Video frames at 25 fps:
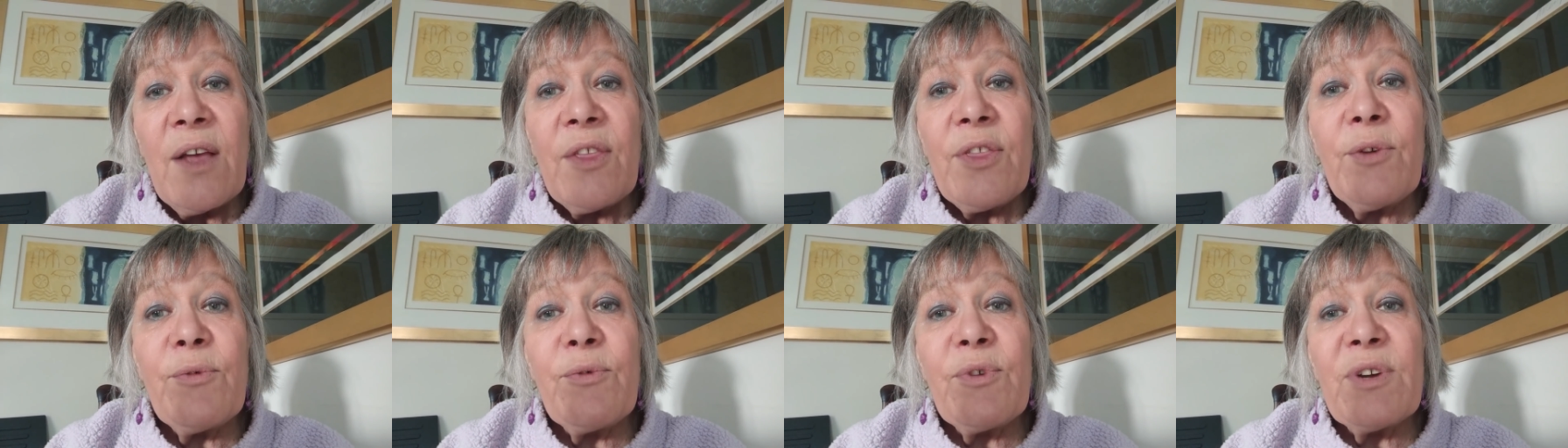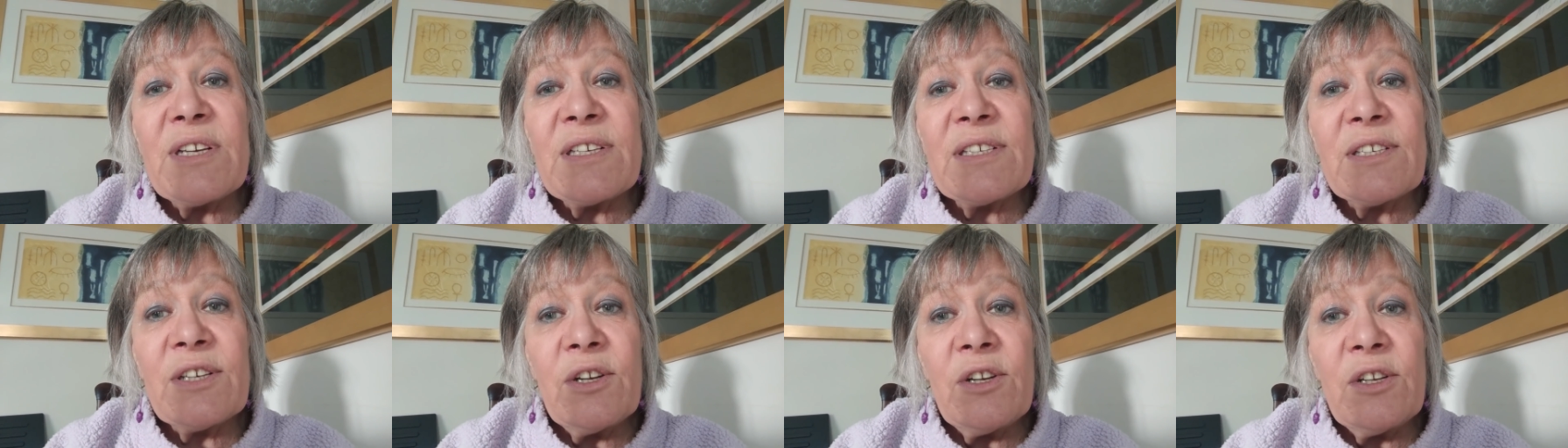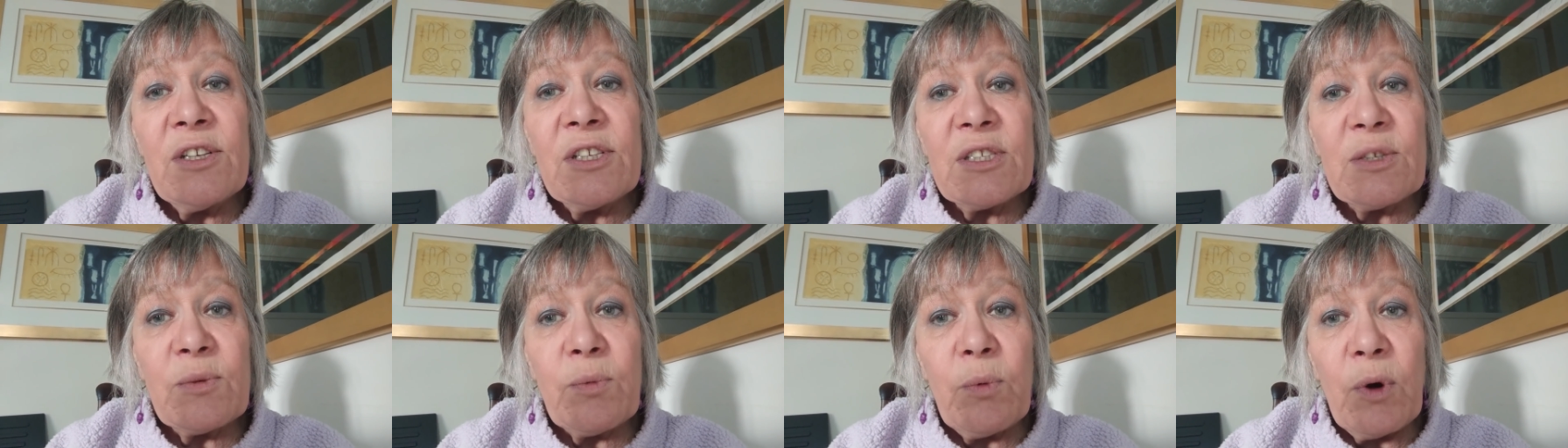The
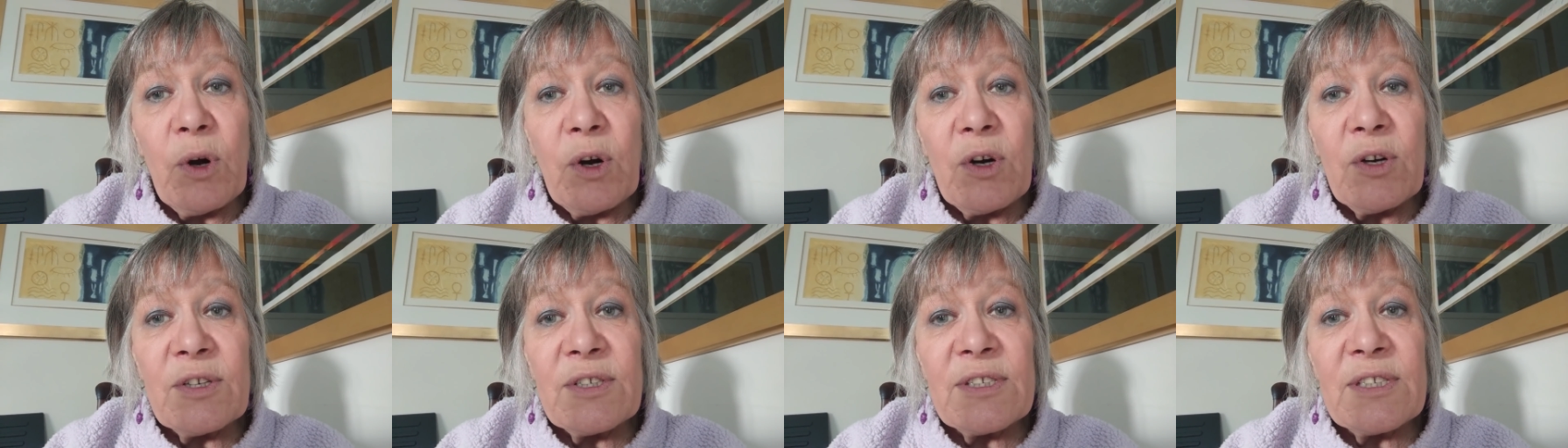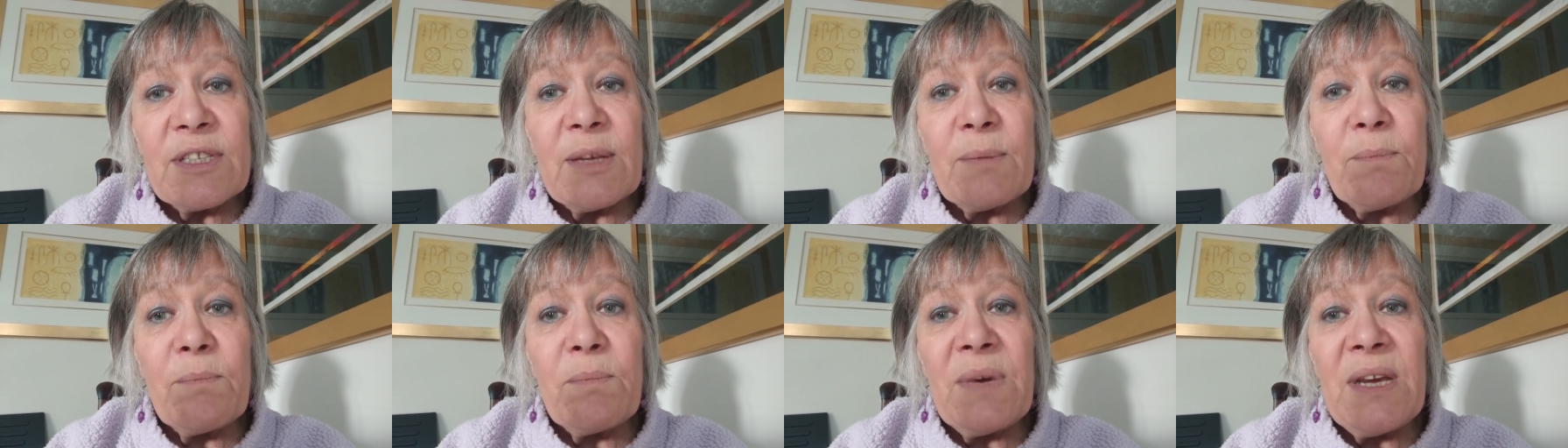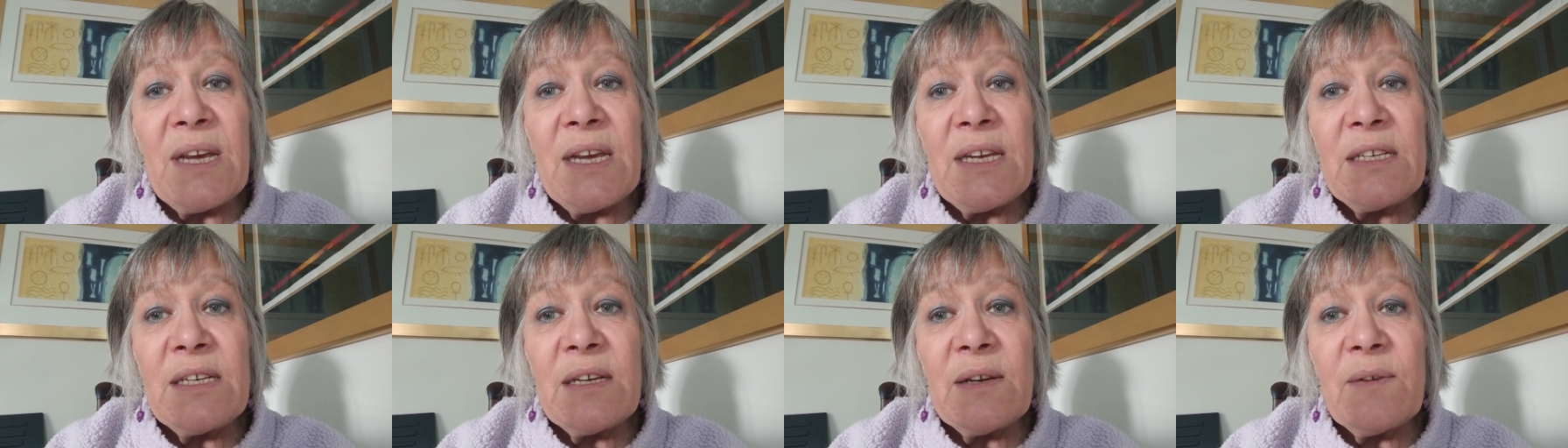results was the
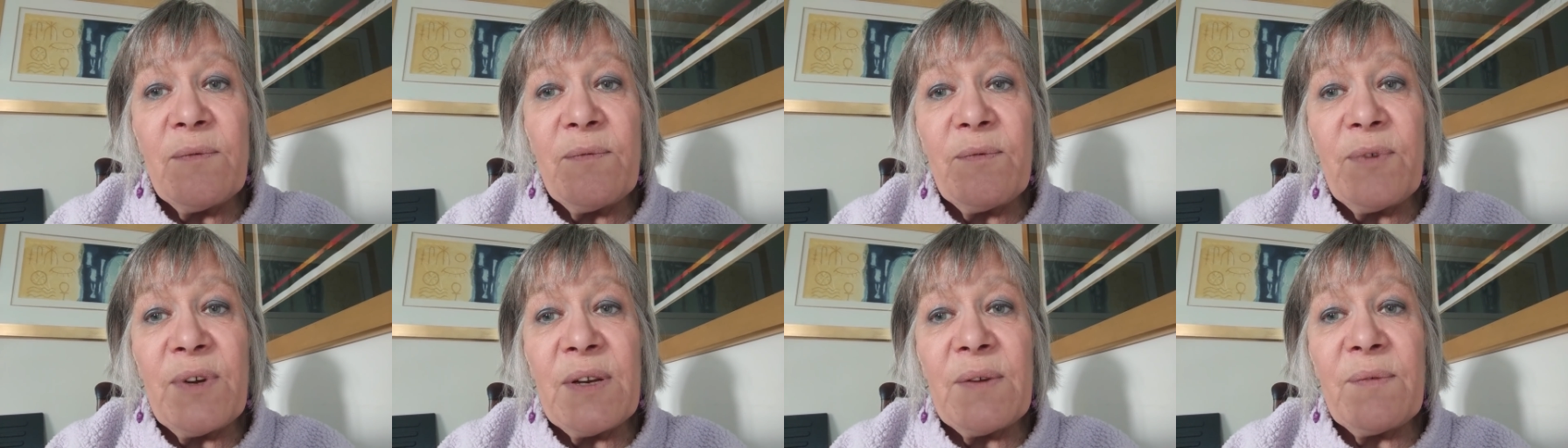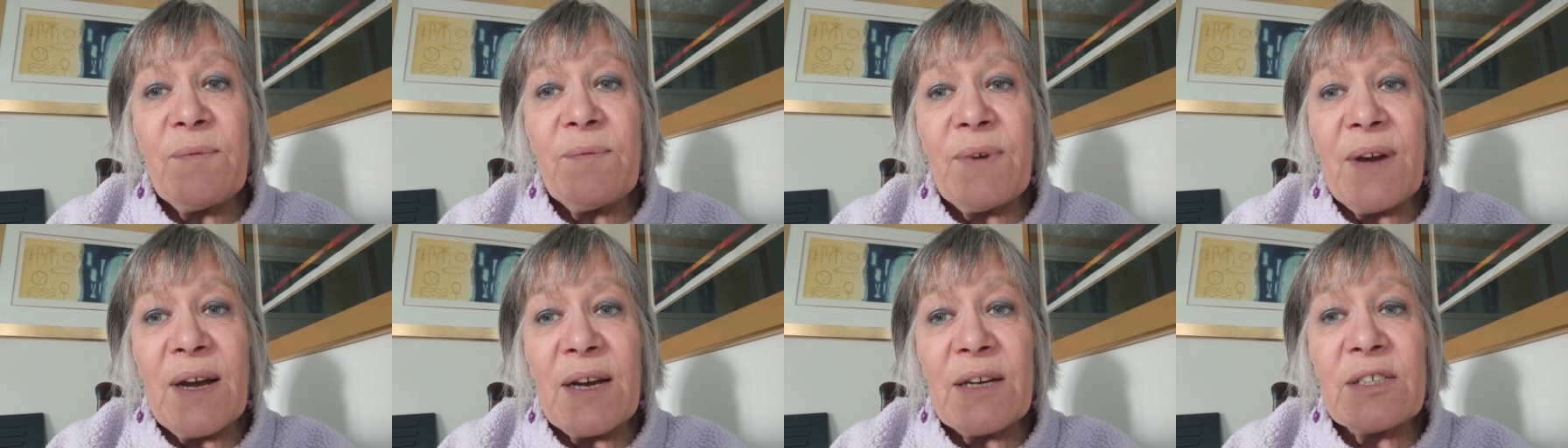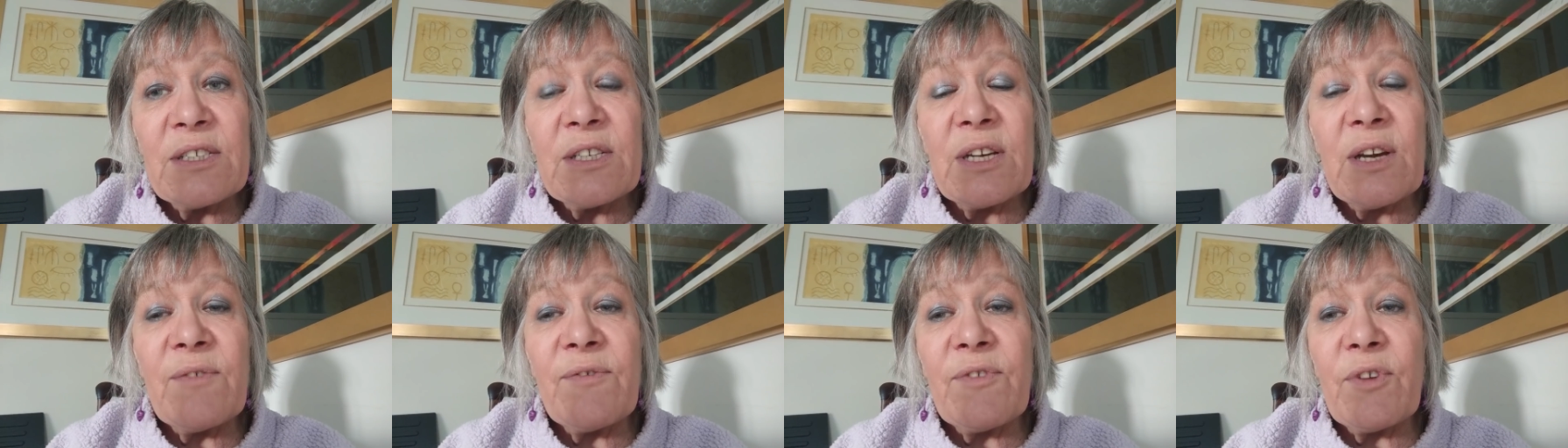median fit
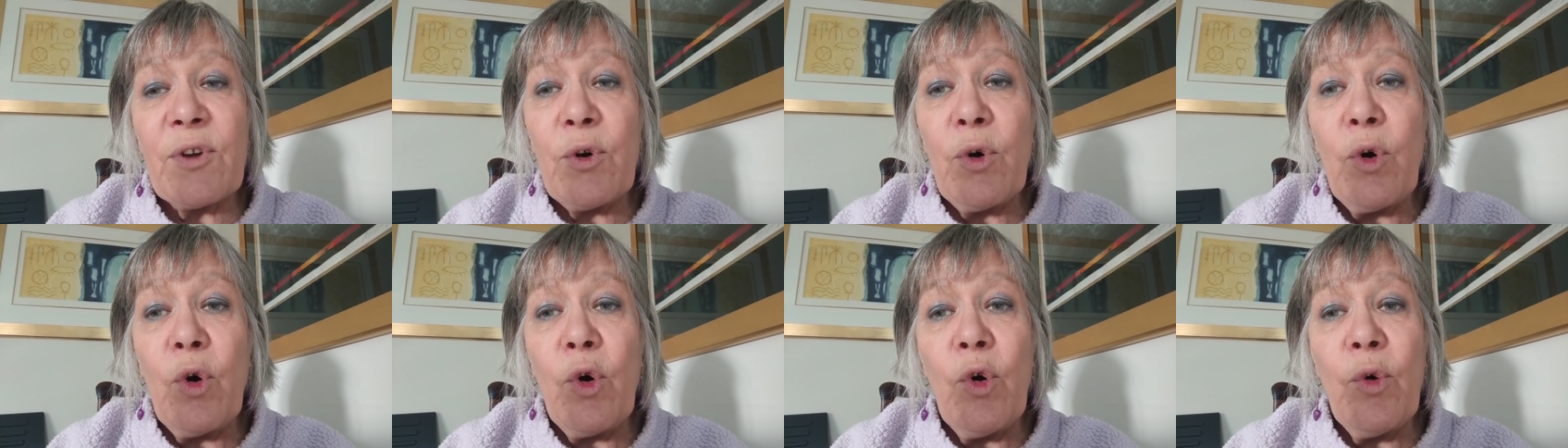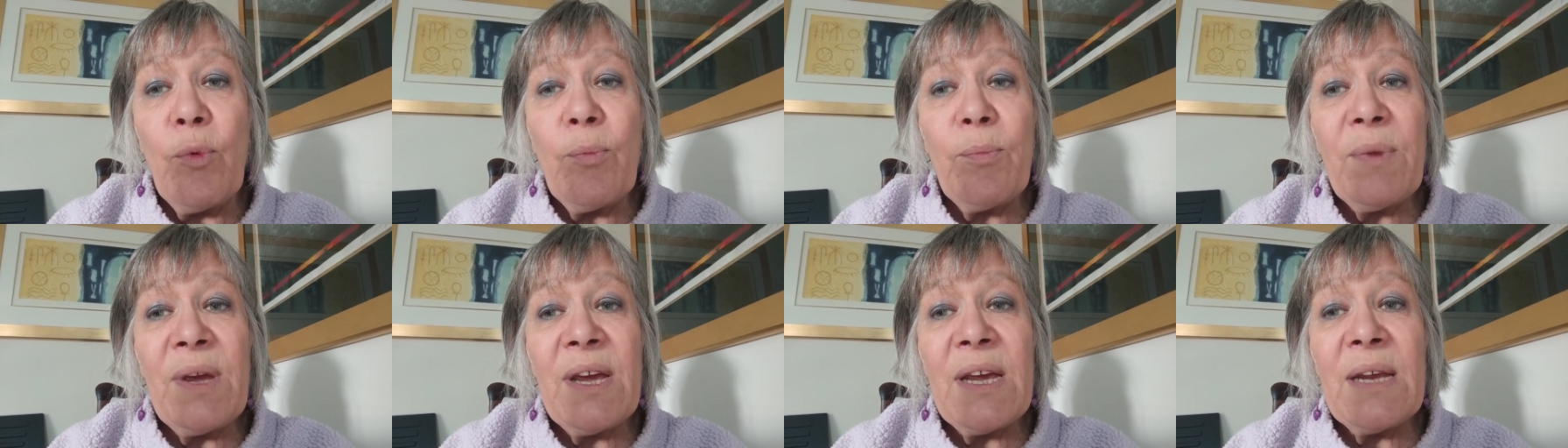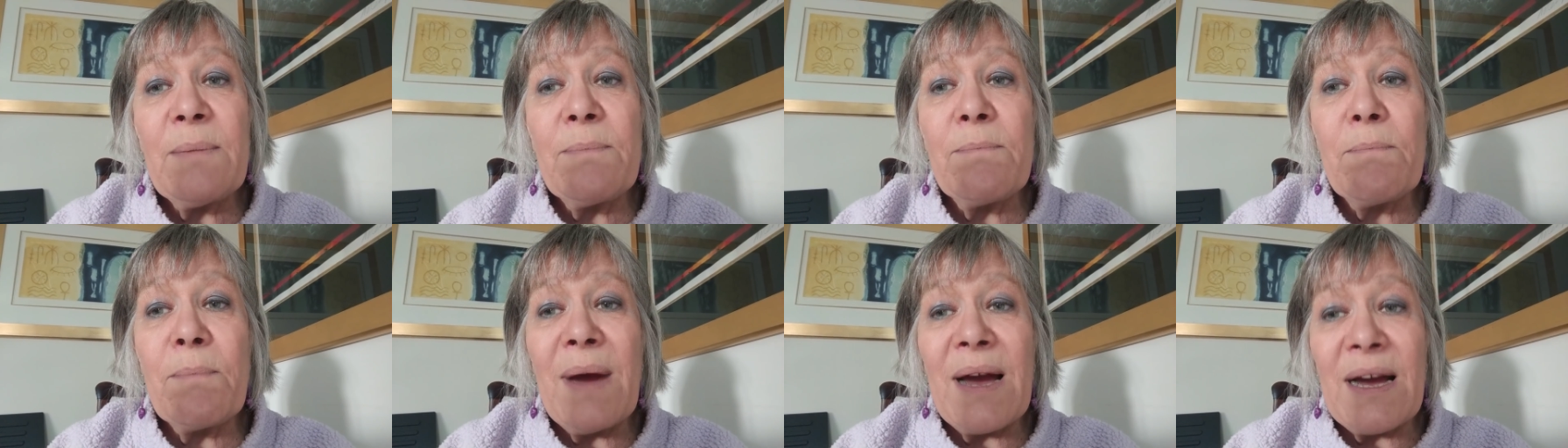factor of the
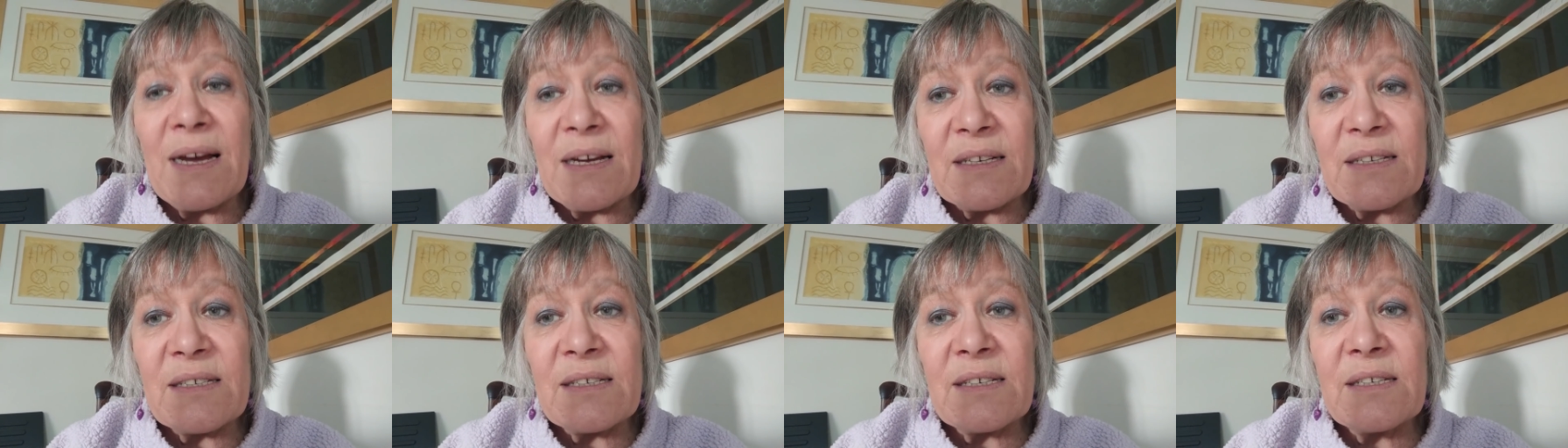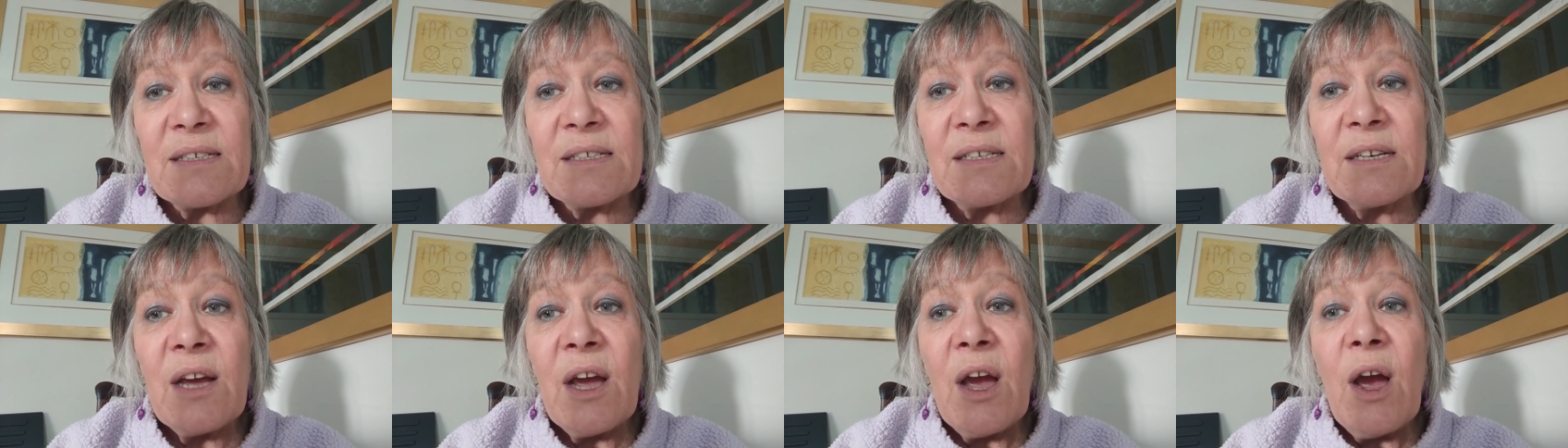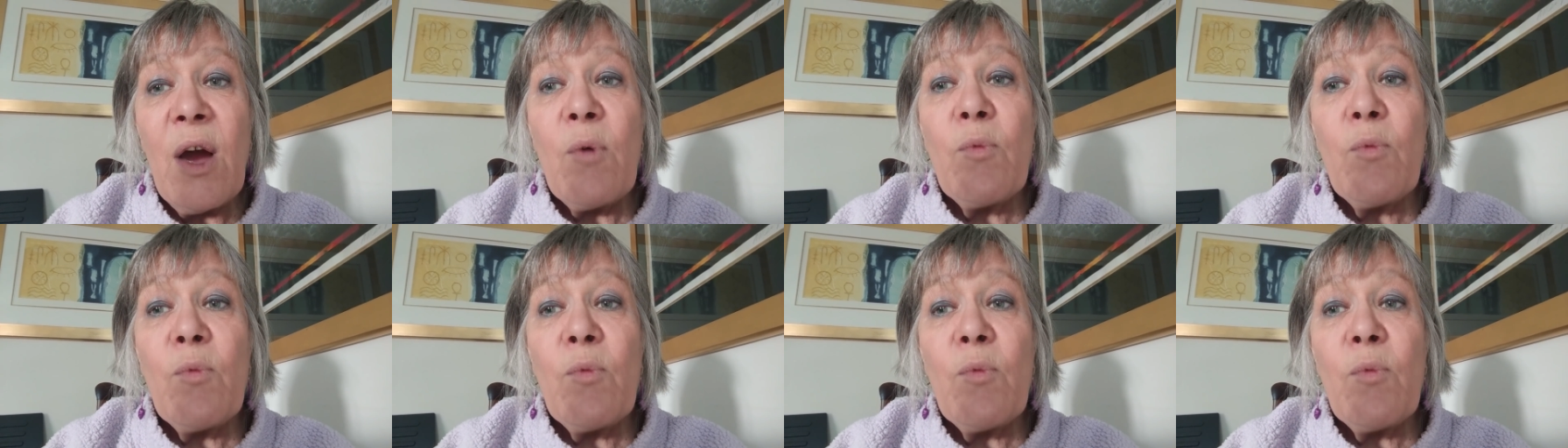homemade masks